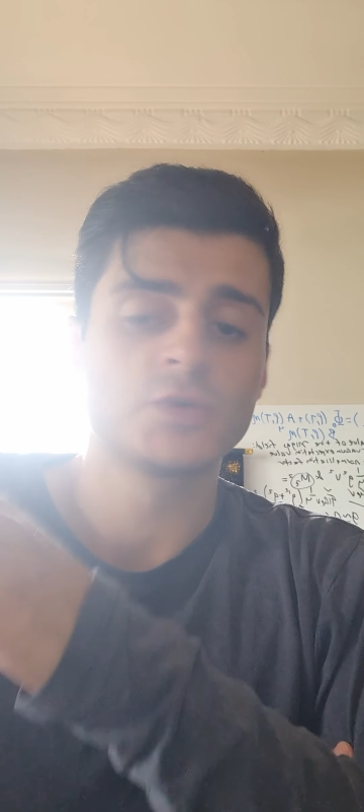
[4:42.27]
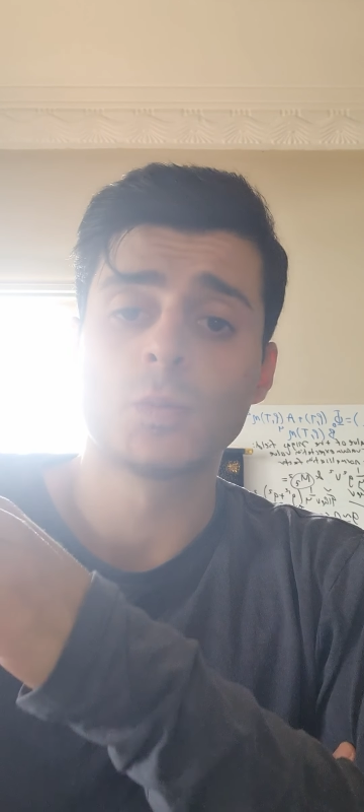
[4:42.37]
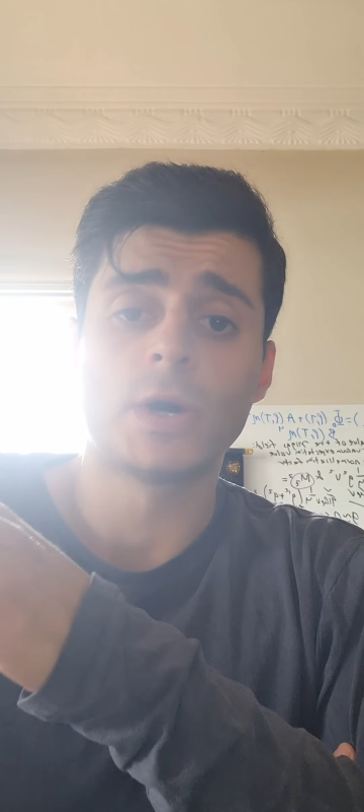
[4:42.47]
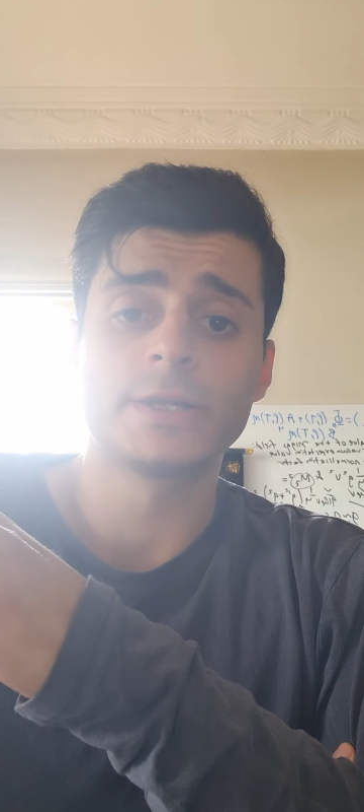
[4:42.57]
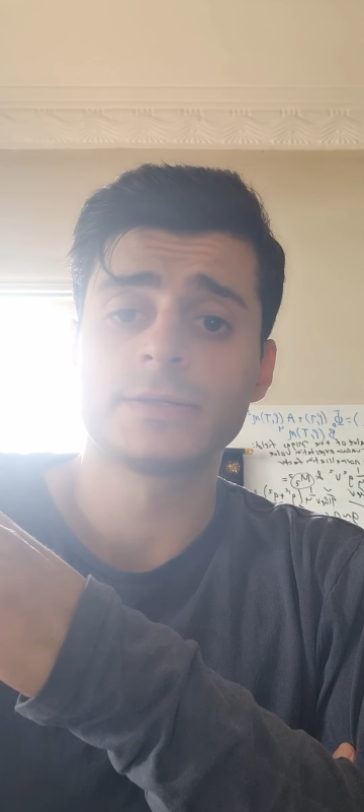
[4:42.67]

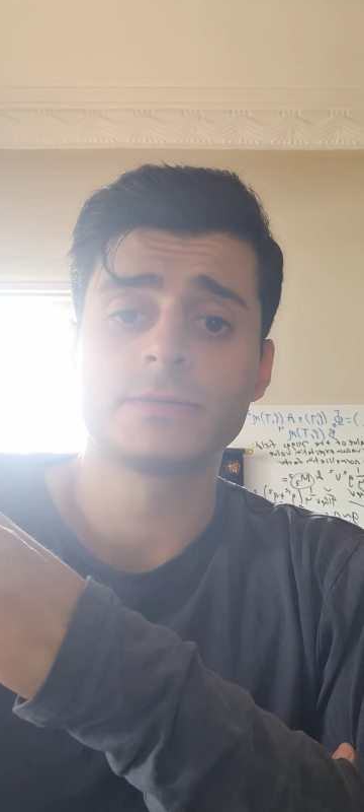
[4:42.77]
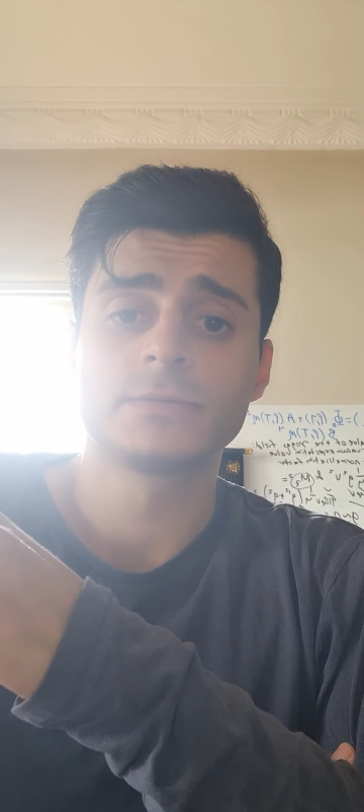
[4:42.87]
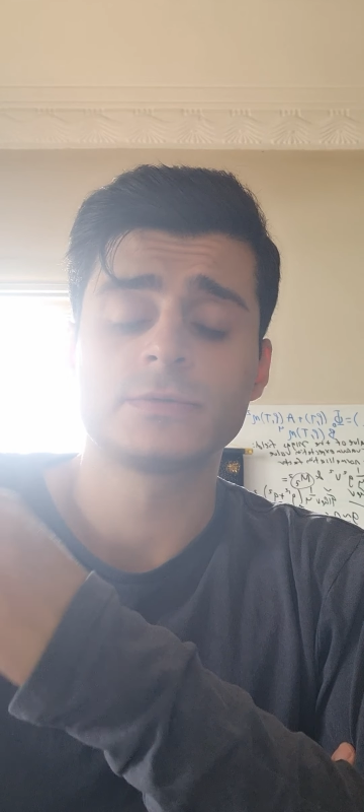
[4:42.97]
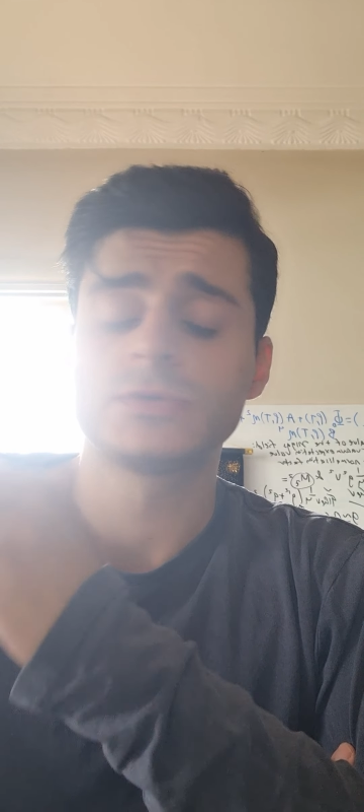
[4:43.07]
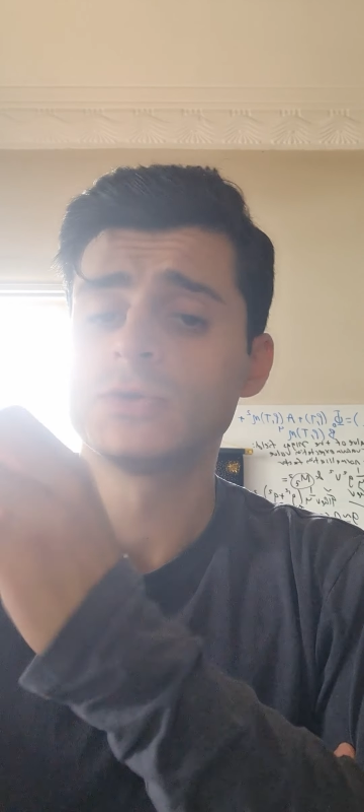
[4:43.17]
Do 1,
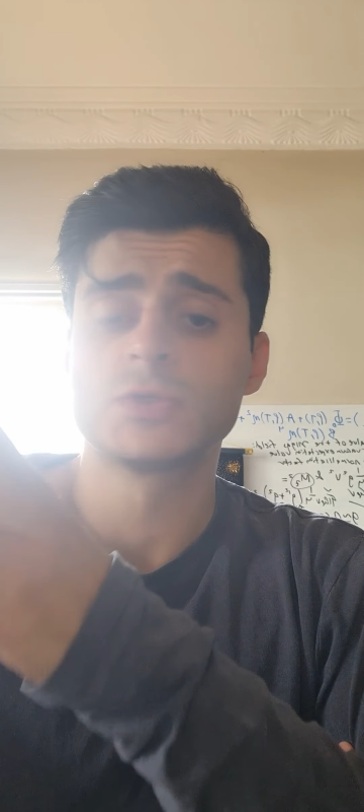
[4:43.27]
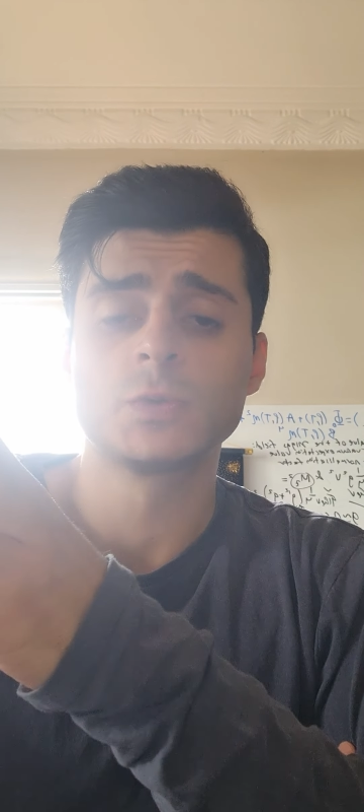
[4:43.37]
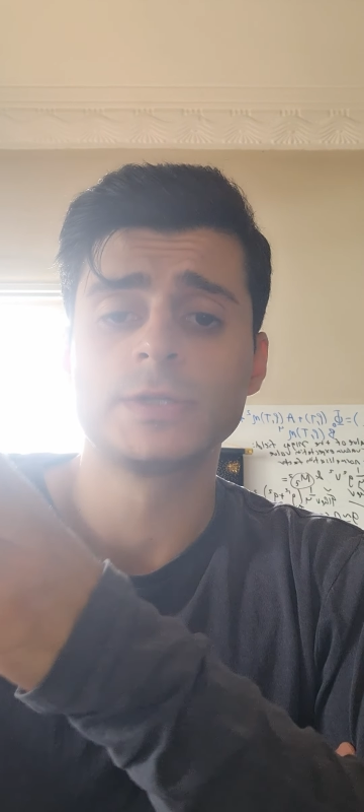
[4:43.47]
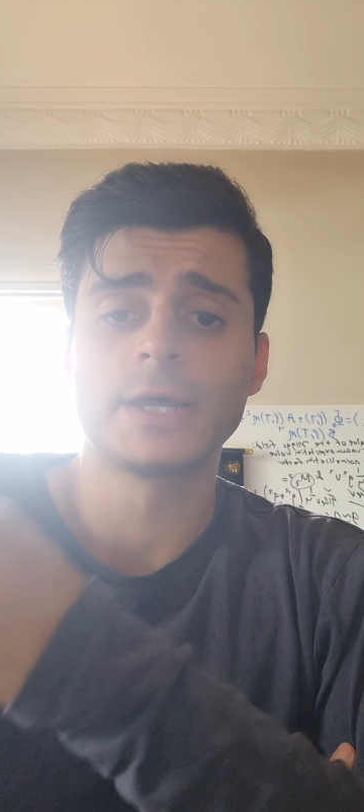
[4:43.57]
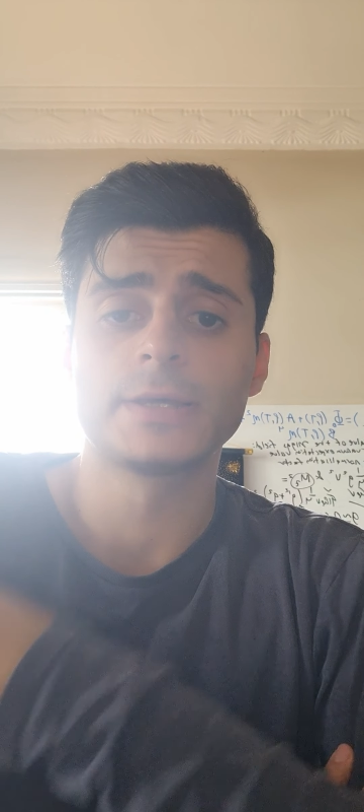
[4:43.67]
do
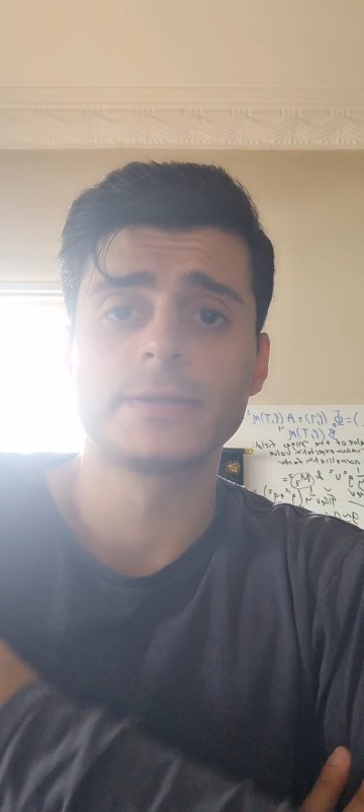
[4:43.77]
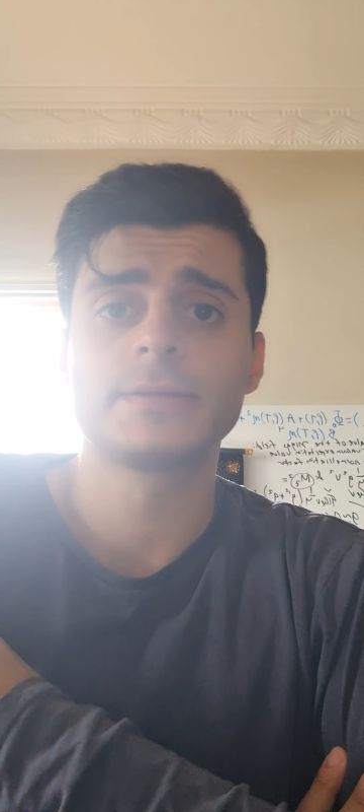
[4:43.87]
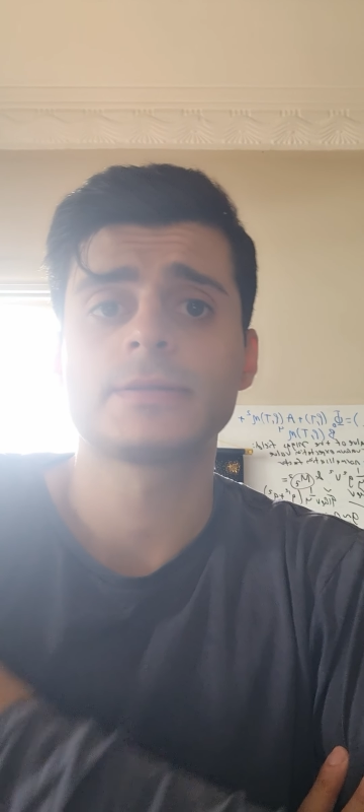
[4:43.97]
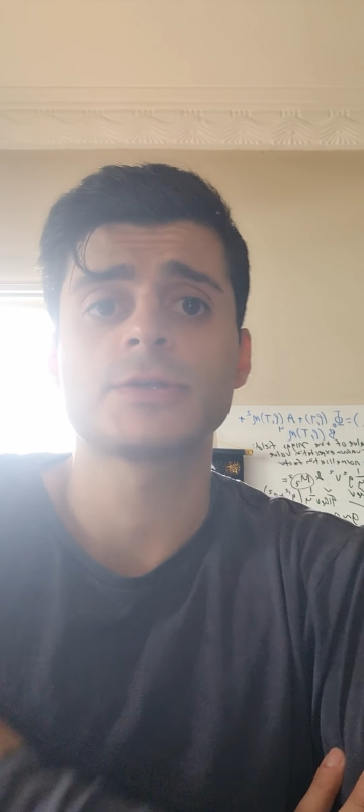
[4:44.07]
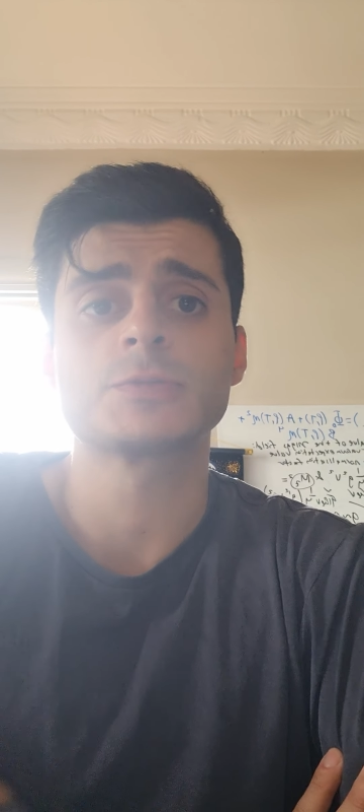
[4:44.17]
2 a
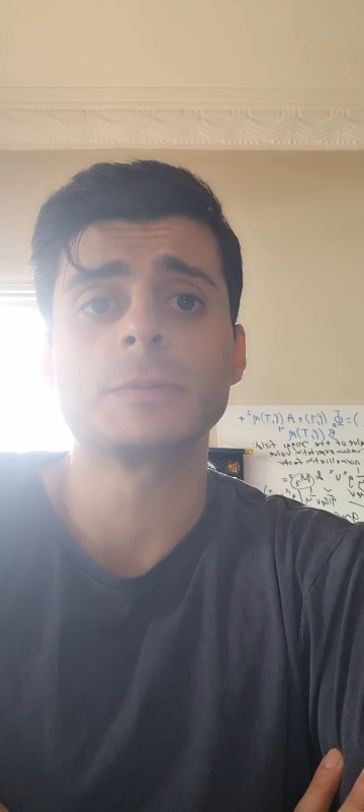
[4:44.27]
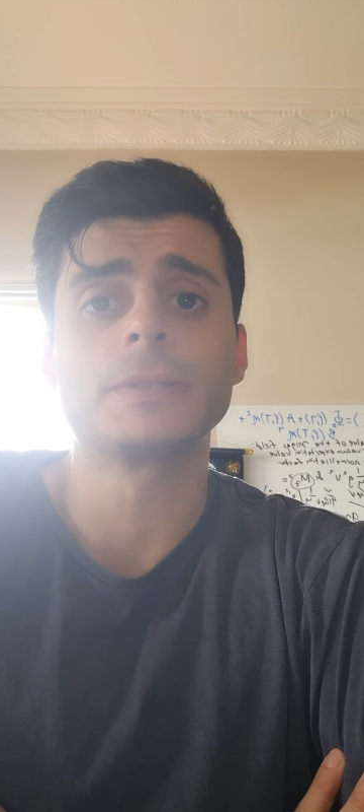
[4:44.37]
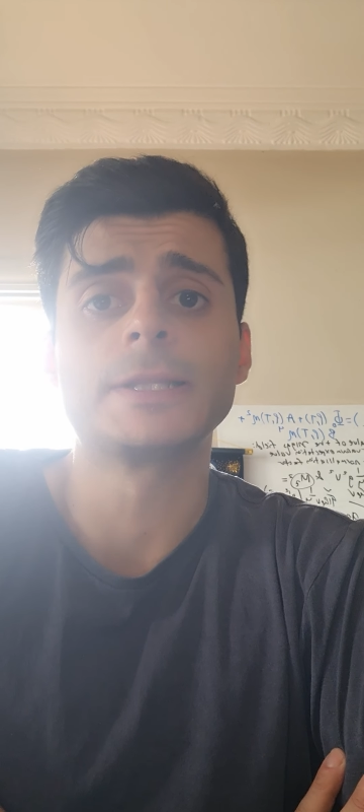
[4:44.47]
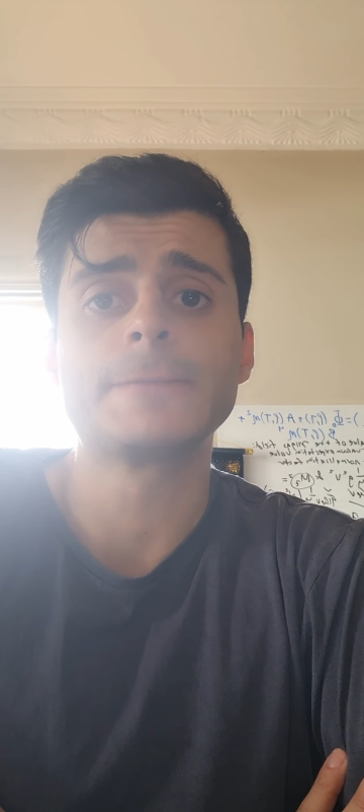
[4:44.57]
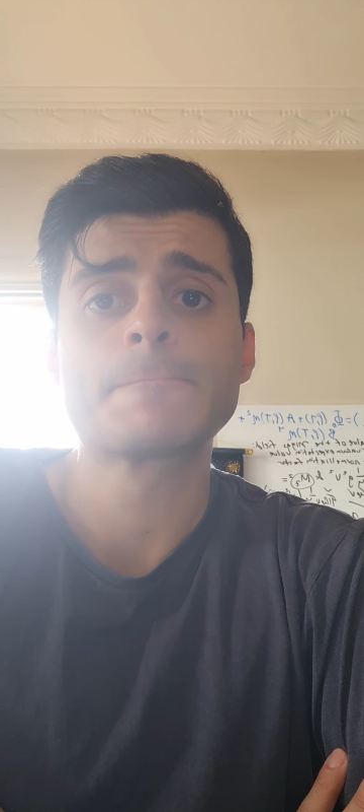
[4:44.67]
day. That should be
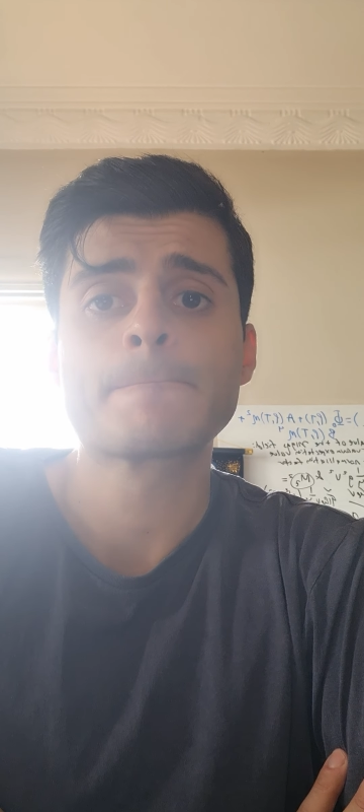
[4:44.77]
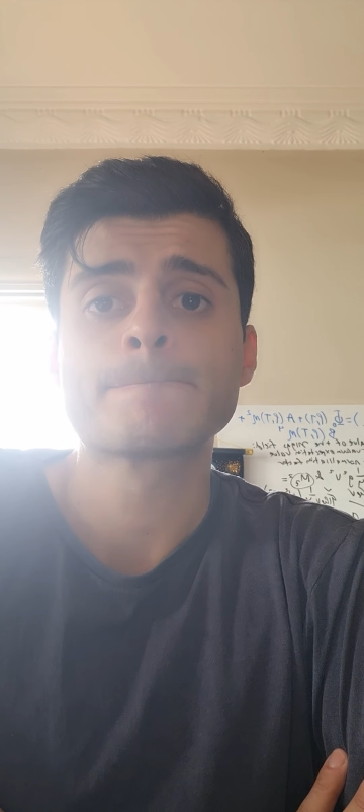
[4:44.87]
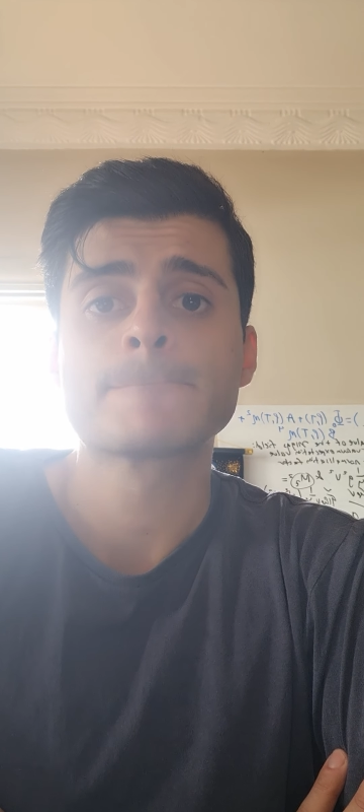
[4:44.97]
plenty.